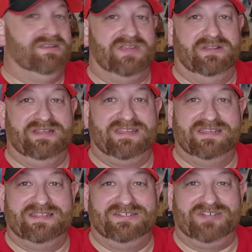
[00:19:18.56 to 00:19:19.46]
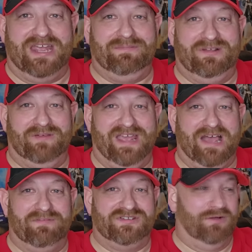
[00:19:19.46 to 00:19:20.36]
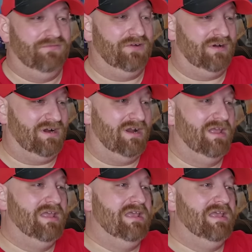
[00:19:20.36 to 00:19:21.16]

So this is the shape that we have so far.